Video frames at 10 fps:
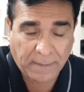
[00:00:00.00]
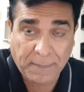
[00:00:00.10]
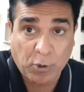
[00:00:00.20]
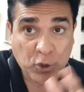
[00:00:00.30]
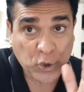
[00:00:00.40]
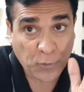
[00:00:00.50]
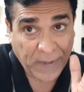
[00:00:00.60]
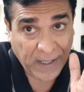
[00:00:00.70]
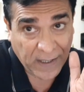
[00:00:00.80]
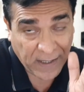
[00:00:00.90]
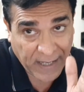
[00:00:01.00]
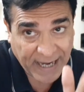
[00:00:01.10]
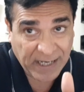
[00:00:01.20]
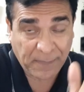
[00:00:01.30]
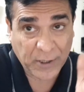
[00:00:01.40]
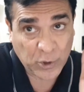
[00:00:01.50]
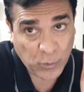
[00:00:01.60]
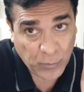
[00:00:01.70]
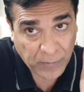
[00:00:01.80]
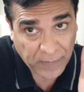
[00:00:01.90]
because you may land up
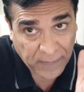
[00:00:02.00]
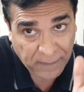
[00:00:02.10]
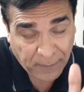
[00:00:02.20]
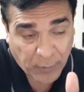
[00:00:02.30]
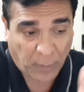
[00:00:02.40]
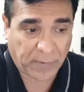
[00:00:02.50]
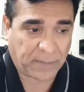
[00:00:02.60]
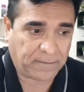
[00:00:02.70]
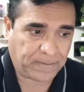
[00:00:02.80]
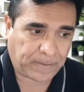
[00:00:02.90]
into problem.